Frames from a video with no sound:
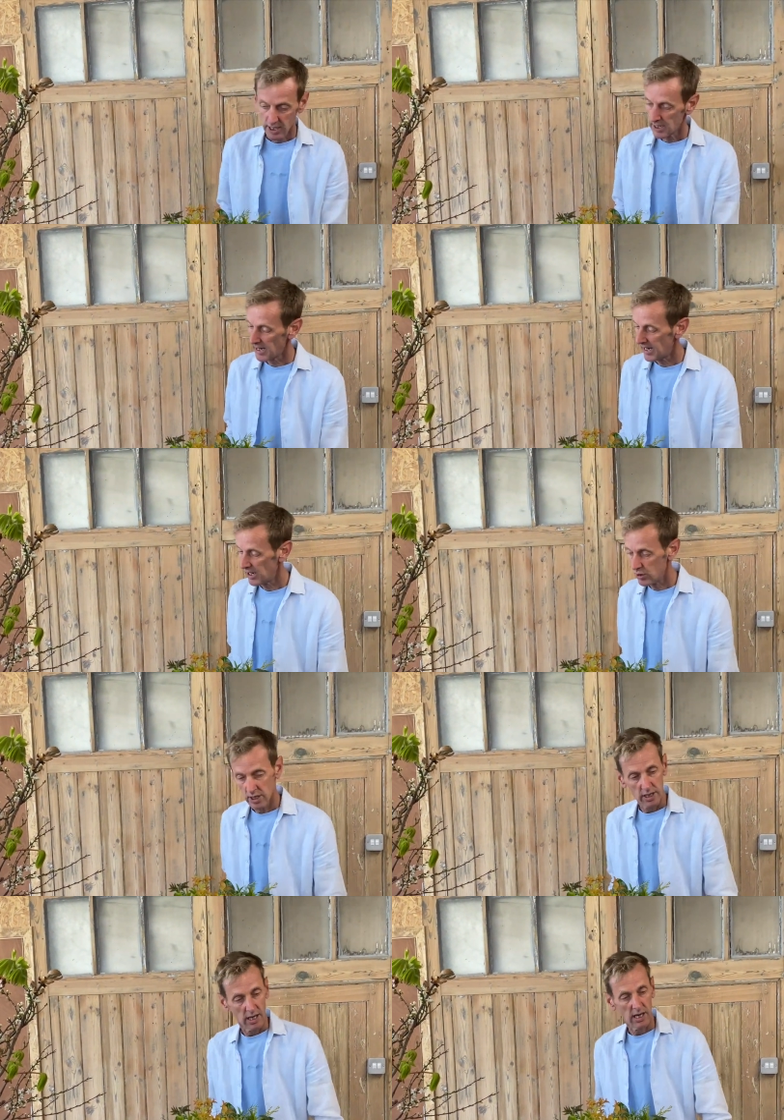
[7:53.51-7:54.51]

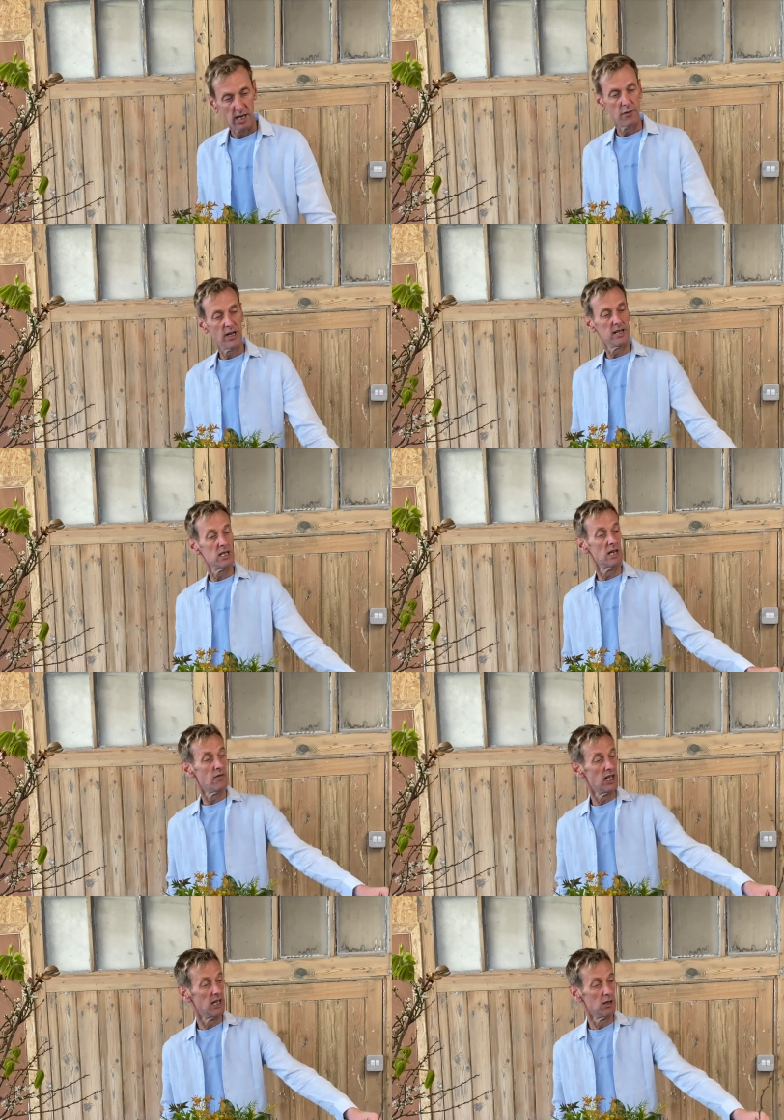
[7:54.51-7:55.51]
Now, I found these
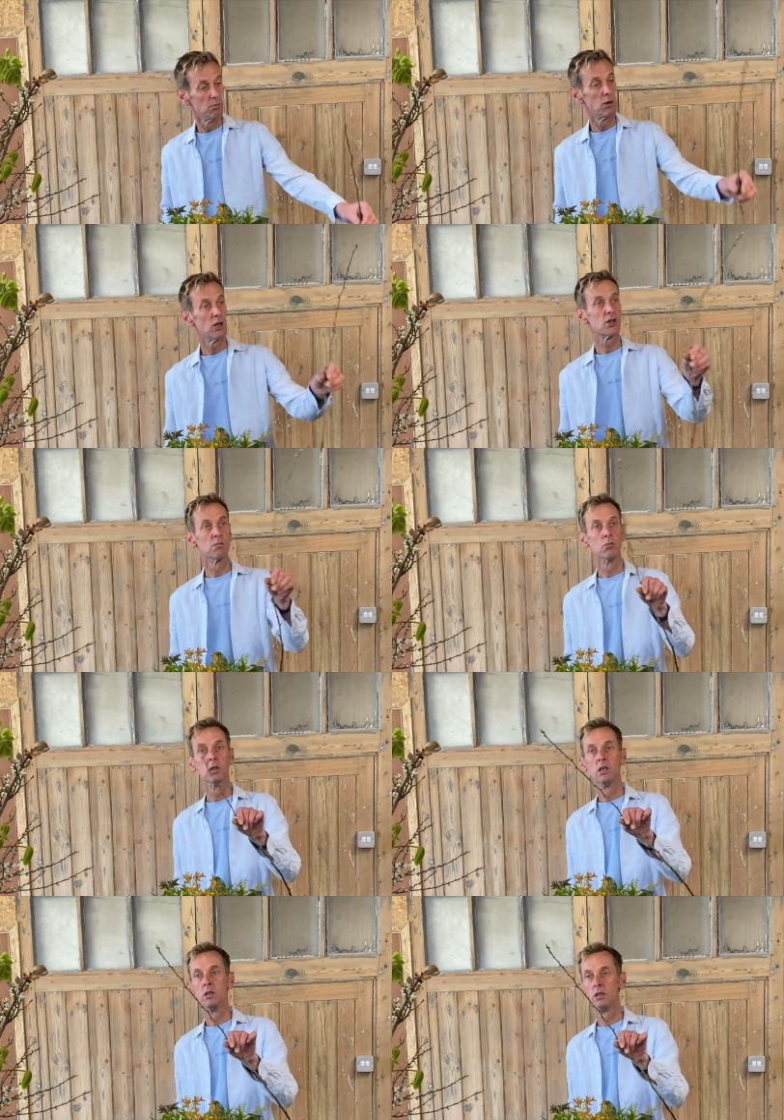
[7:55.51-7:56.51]
lovely little
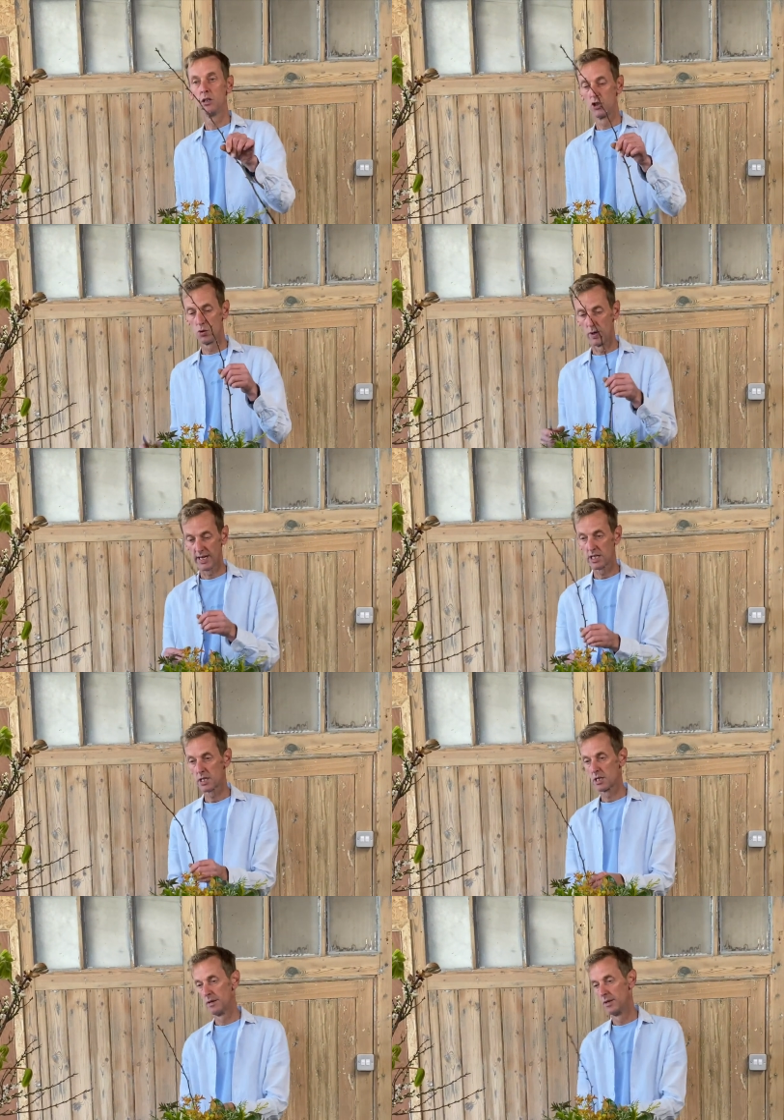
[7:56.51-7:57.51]
blossom
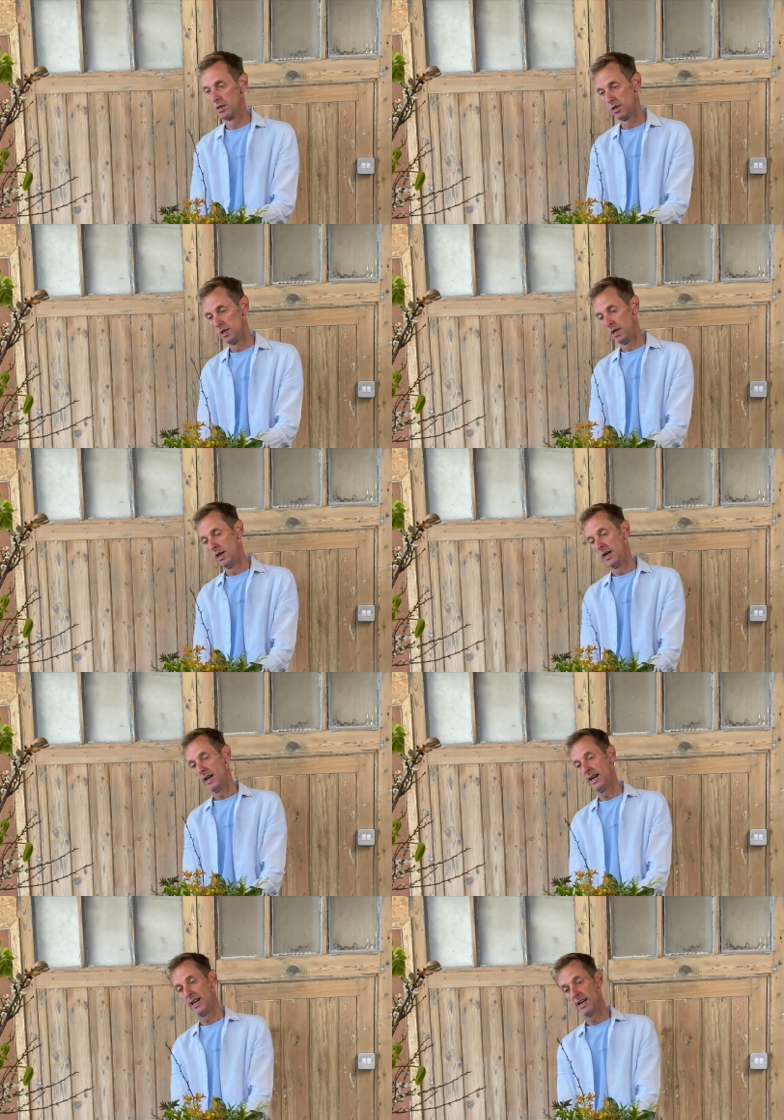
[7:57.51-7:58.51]
twigs,
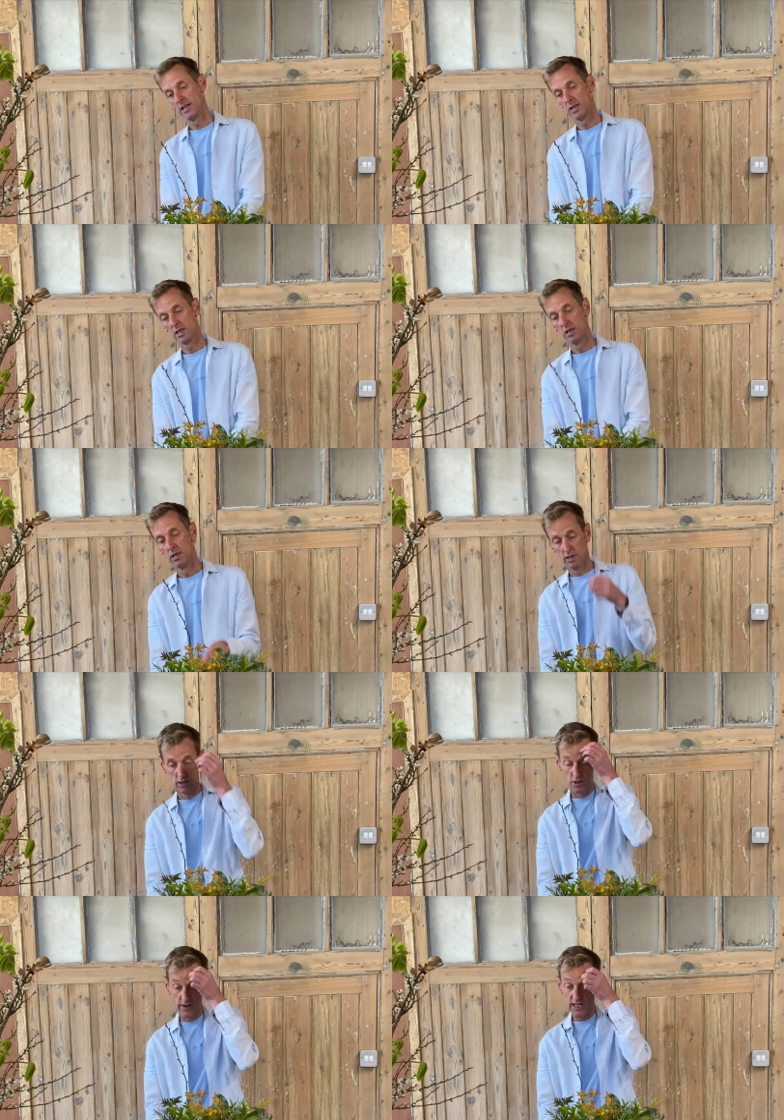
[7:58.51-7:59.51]
and
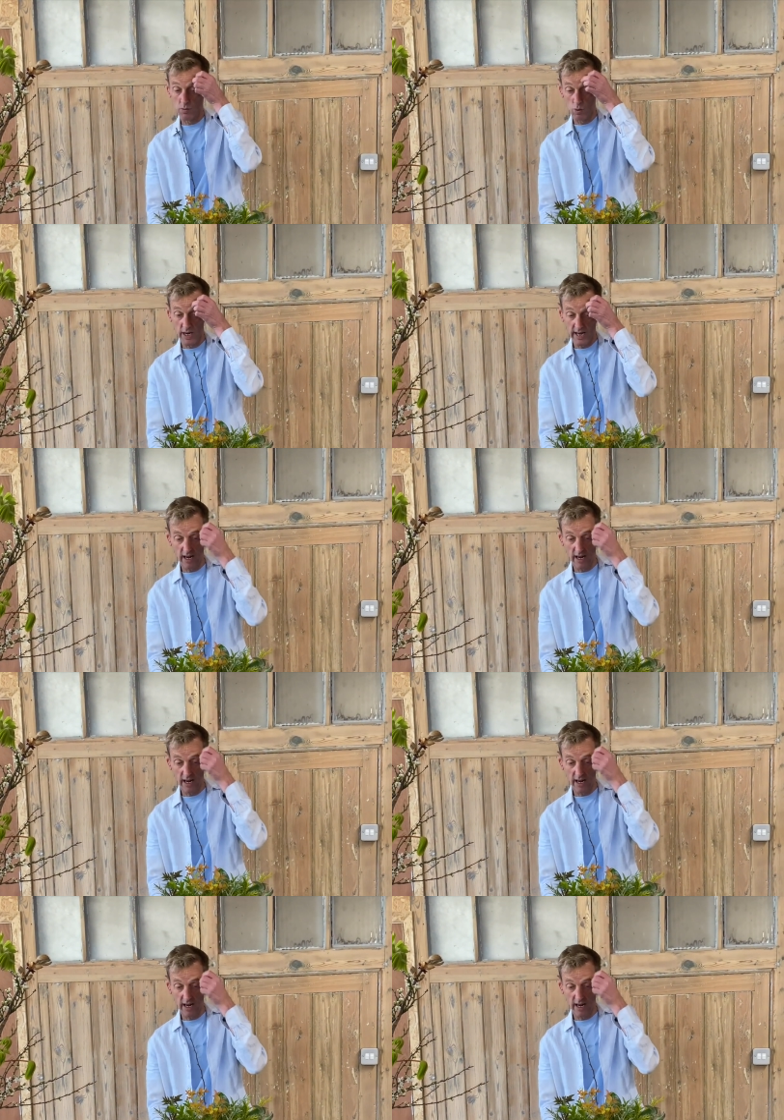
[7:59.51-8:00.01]
the reason why